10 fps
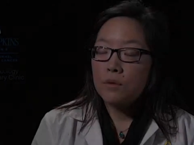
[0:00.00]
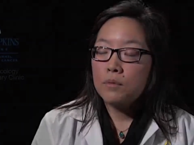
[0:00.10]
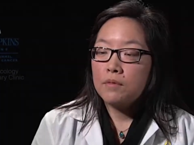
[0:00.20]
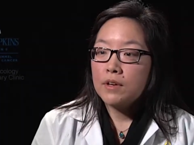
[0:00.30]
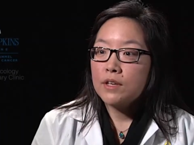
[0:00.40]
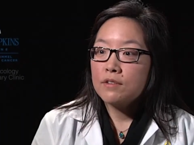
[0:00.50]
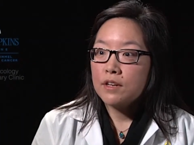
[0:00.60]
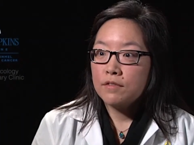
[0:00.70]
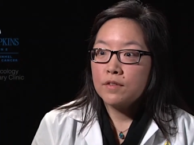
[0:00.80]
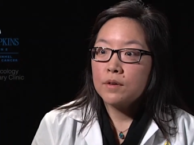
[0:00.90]
we really try
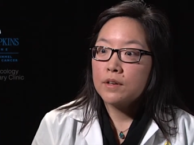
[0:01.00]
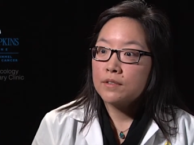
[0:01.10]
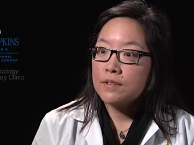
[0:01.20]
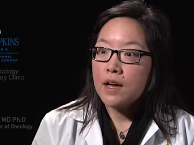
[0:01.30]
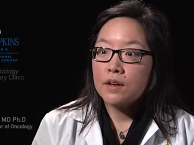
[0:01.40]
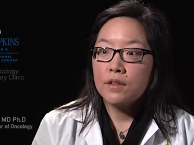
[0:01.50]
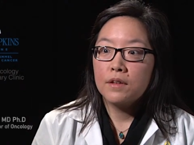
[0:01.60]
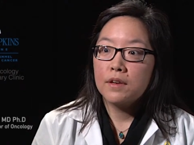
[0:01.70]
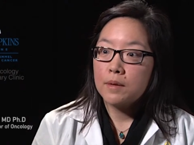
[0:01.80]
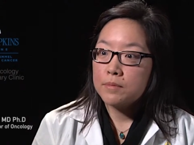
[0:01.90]
to focus not on
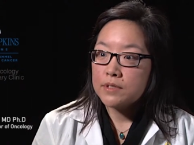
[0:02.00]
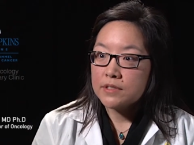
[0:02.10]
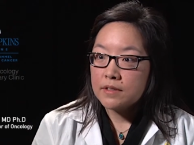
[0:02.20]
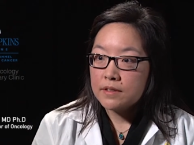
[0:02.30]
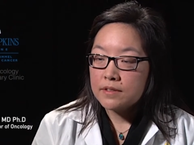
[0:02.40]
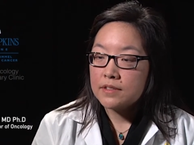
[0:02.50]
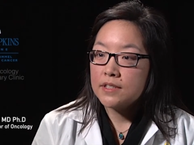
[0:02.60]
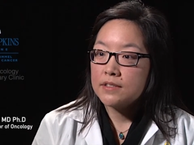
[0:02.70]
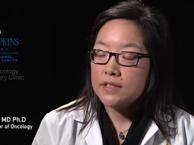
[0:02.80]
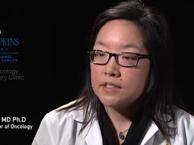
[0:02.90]
the numbers and the
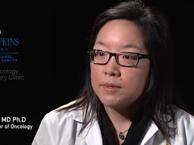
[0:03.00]
statistics,